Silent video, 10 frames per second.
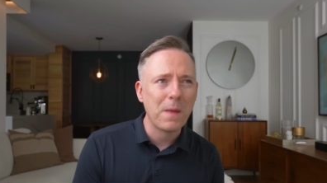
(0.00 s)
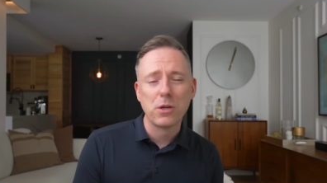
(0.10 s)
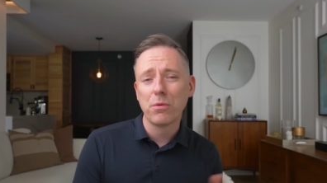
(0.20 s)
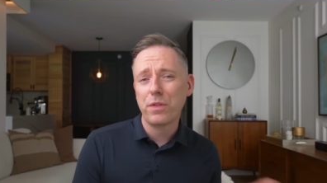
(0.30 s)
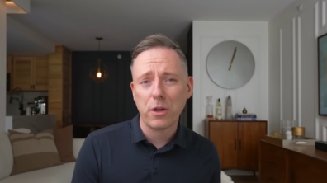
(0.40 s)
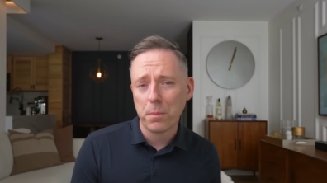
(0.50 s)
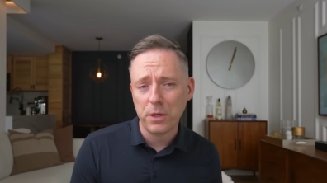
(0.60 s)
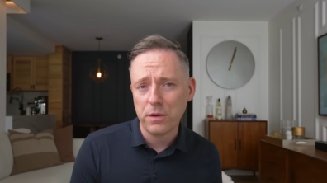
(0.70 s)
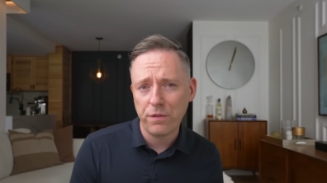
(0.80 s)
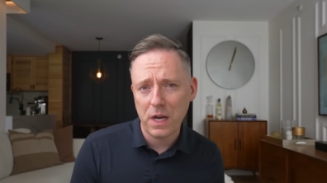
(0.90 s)
I don't think you're
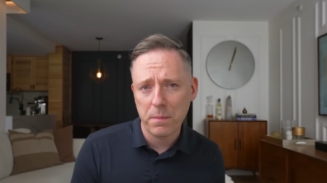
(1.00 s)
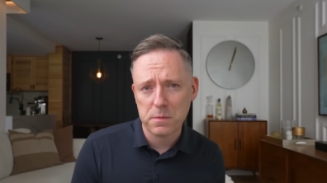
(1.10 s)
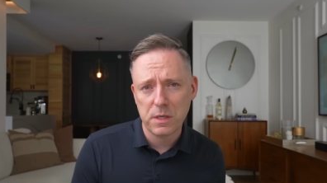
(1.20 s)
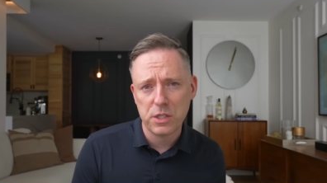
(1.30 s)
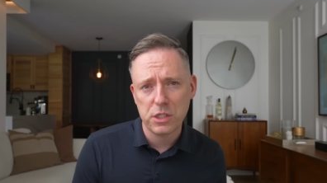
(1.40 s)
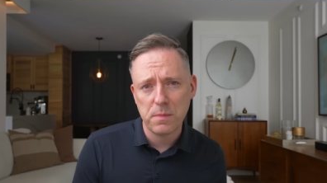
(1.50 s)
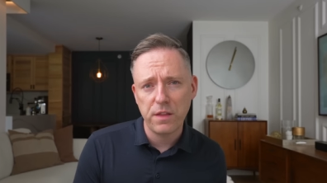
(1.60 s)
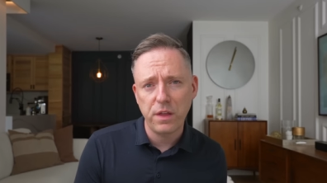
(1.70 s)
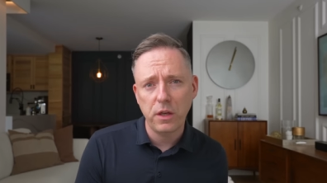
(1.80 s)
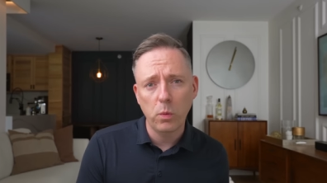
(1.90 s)
putting your feet up as much as you
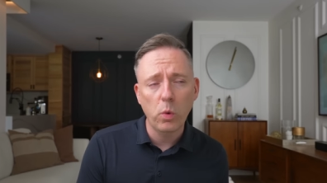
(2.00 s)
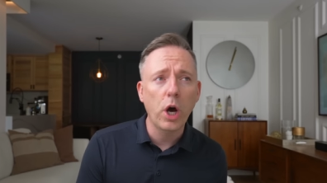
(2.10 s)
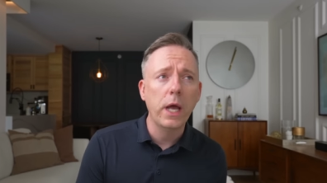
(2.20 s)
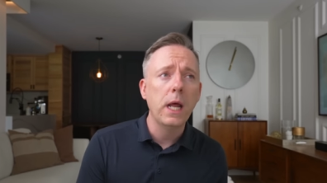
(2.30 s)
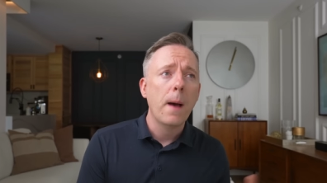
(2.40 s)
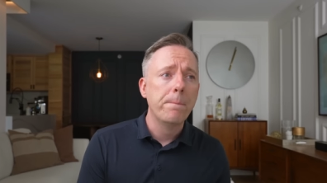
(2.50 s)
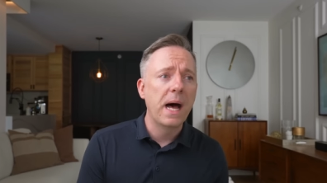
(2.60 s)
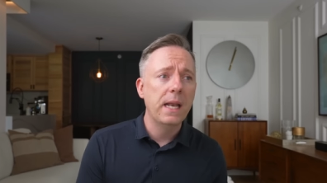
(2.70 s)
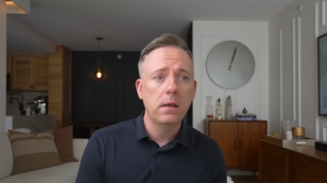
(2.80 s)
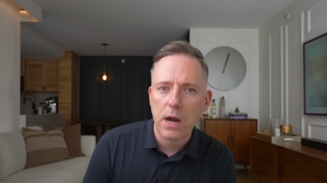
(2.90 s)
might think you would,
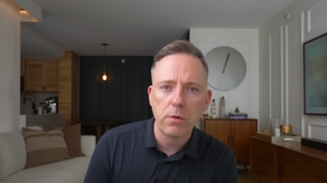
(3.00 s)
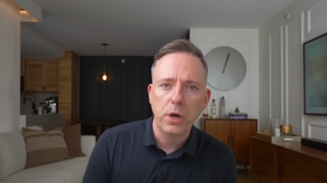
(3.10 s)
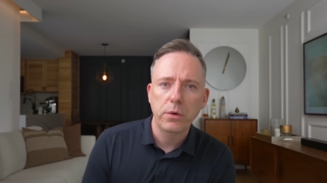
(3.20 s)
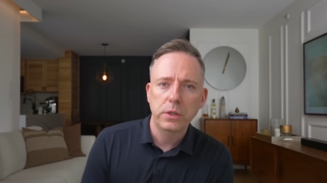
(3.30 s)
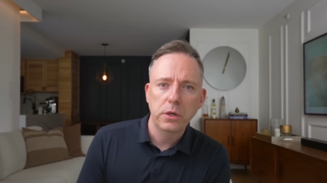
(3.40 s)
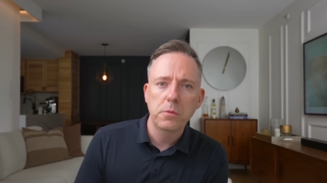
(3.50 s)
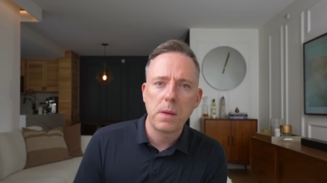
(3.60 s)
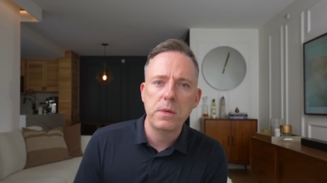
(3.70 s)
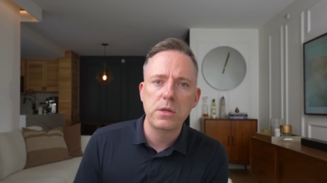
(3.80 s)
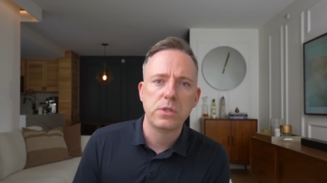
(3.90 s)
but I don't know you,
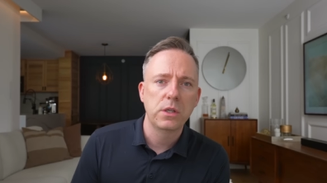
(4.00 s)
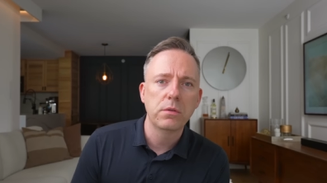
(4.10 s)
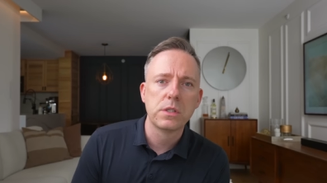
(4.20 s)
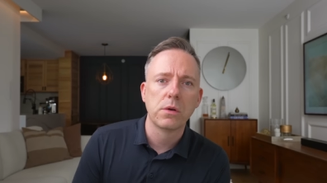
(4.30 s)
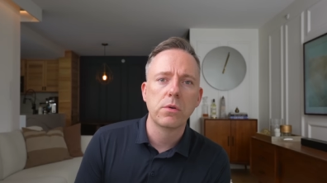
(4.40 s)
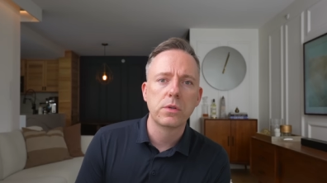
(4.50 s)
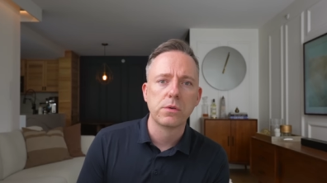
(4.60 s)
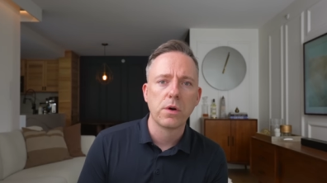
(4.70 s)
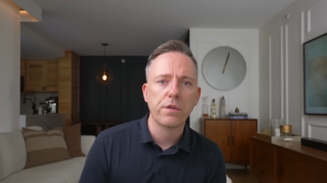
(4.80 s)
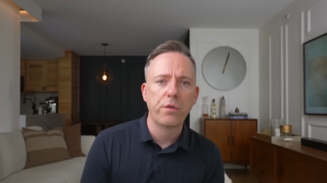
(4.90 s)
maybe you do. So,
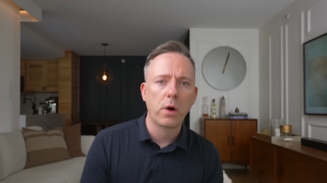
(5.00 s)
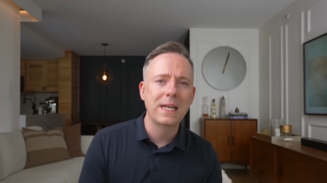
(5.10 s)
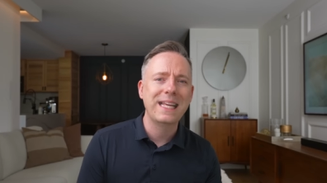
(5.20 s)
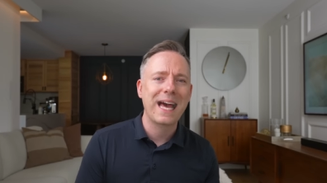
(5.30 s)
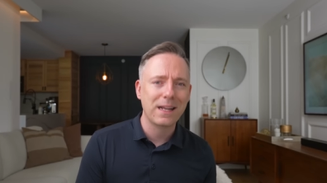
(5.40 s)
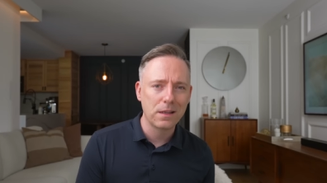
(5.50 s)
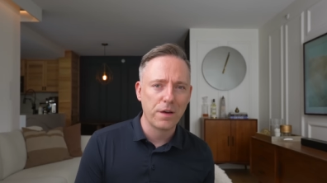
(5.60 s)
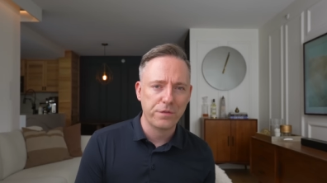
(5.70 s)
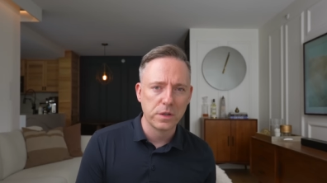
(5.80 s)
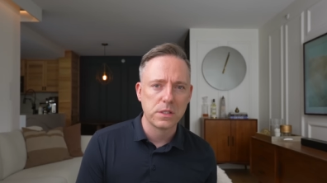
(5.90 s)
so go for it, get a,
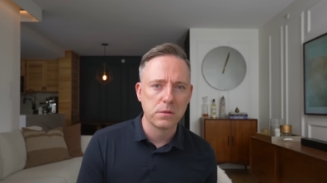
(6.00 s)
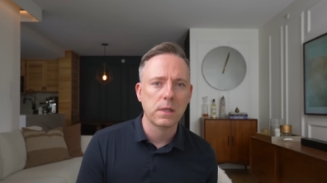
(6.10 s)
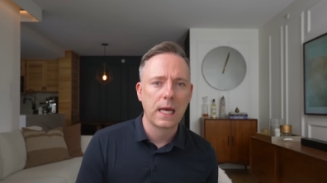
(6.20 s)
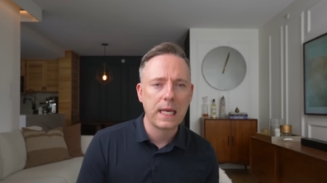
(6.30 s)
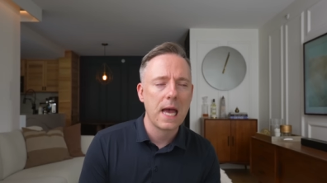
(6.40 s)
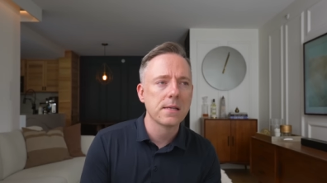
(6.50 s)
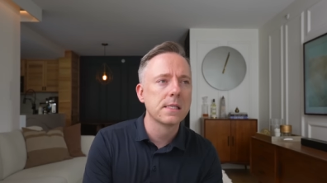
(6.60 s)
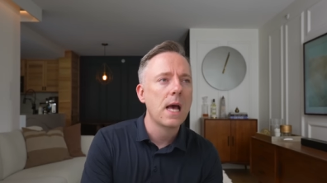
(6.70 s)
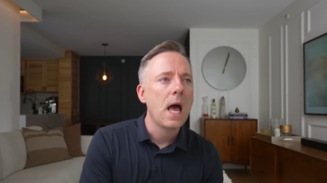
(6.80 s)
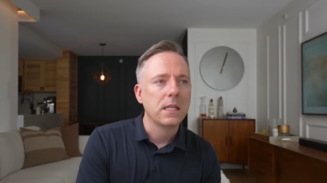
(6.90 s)
a footstool, I guess.